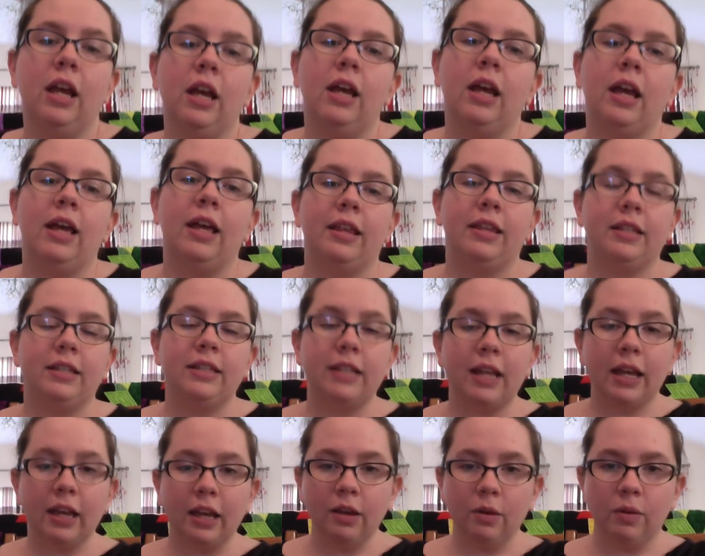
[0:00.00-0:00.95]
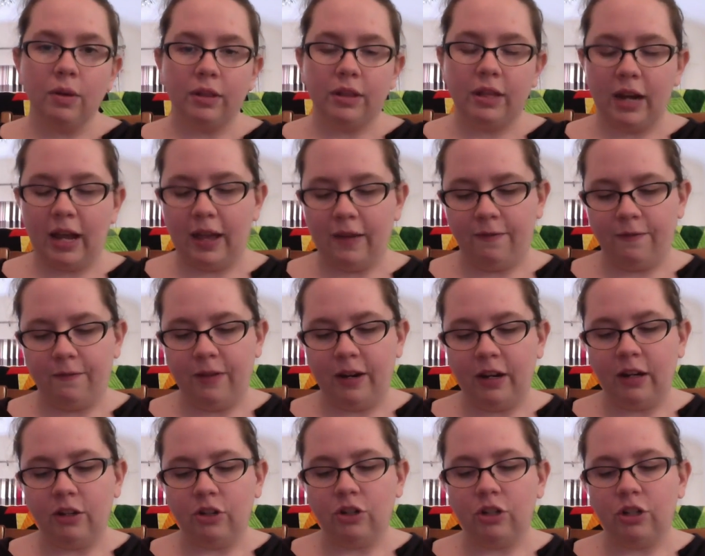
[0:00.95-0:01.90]
The second quilt that I have
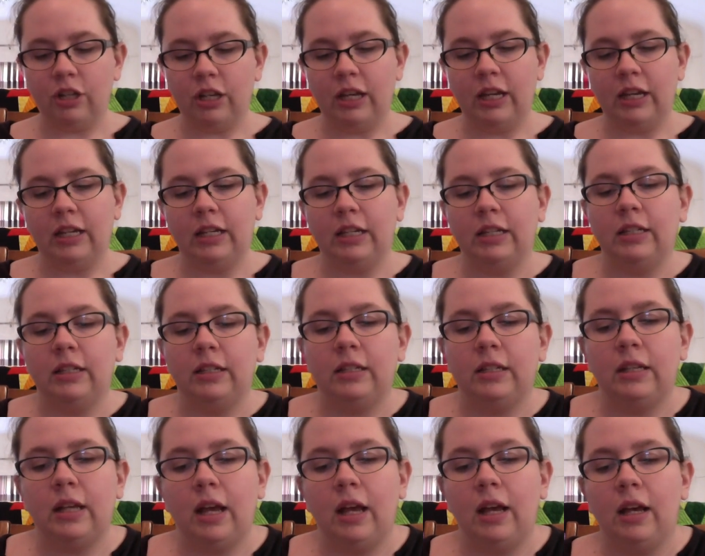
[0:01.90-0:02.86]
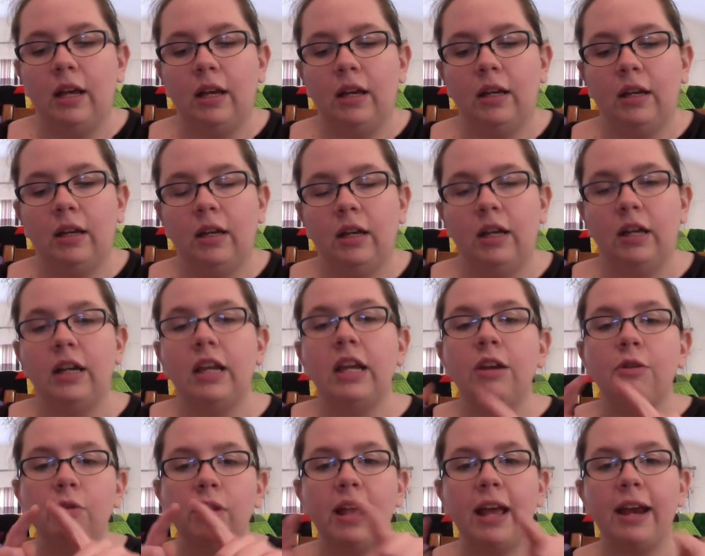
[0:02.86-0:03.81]
finished is an
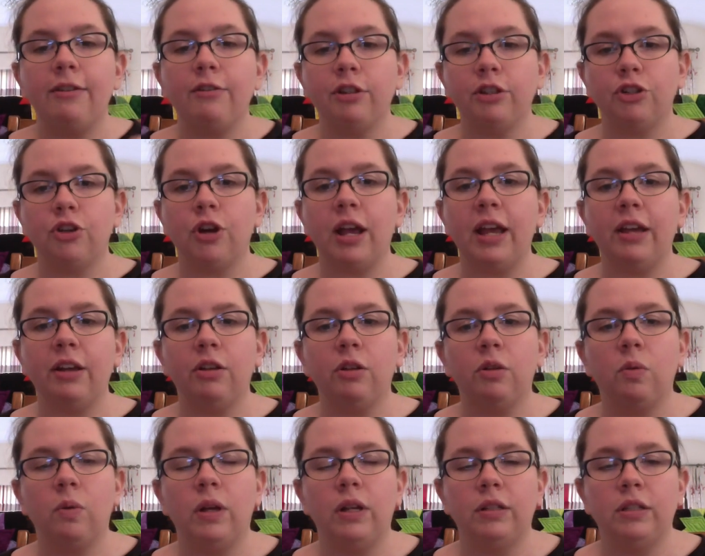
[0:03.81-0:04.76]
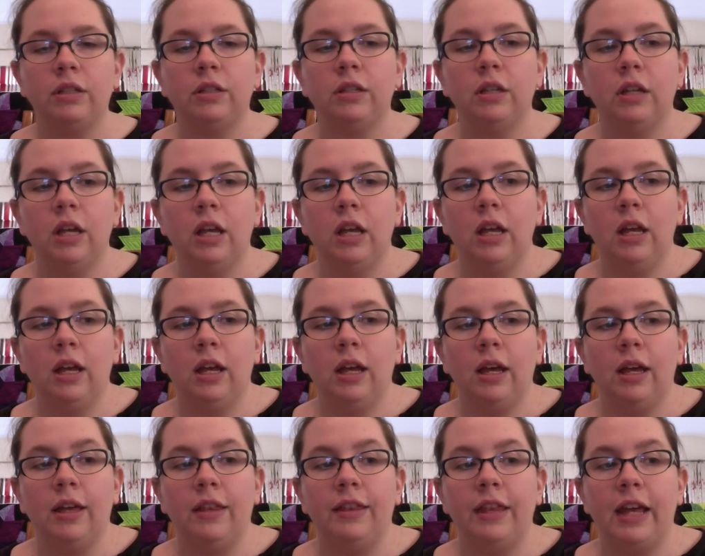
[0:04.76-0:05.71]
equilateral triangle quilt
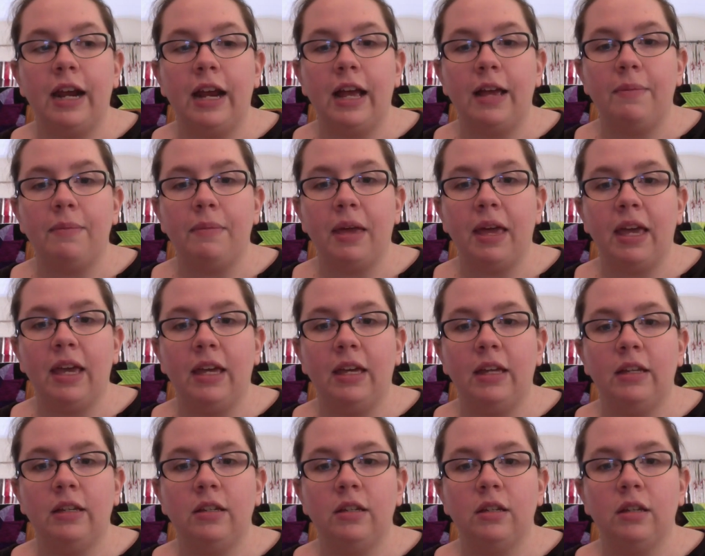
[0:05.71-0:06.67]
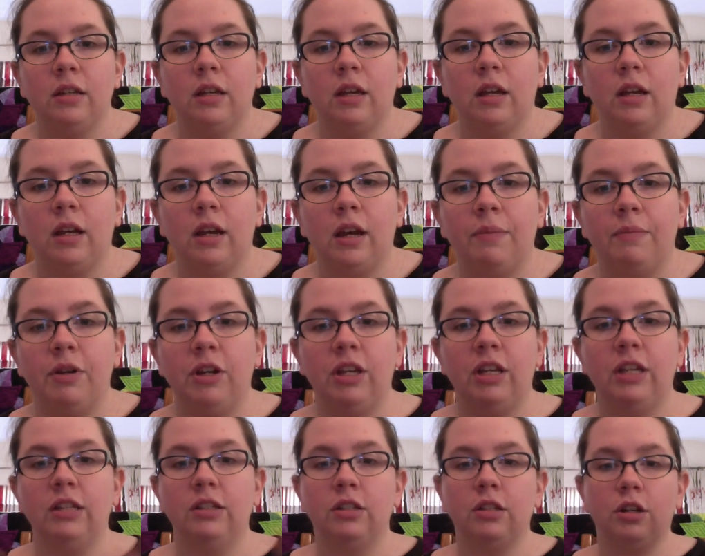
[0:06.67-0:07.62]
that I made, and I'm going to
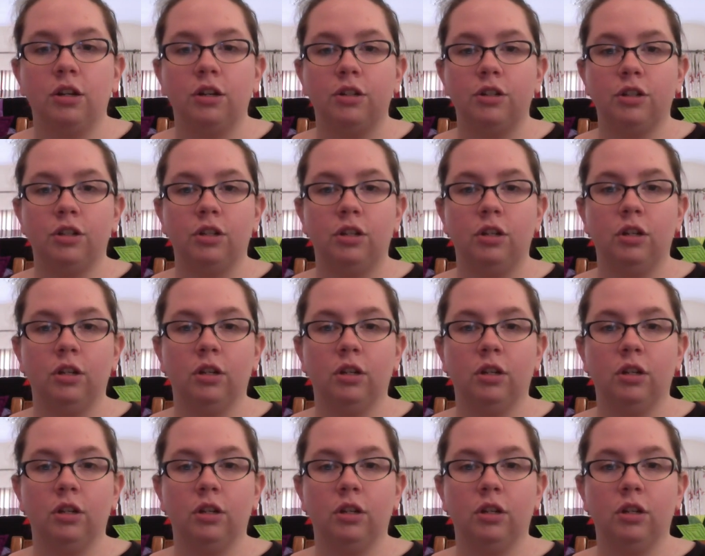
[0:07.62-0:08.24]
insert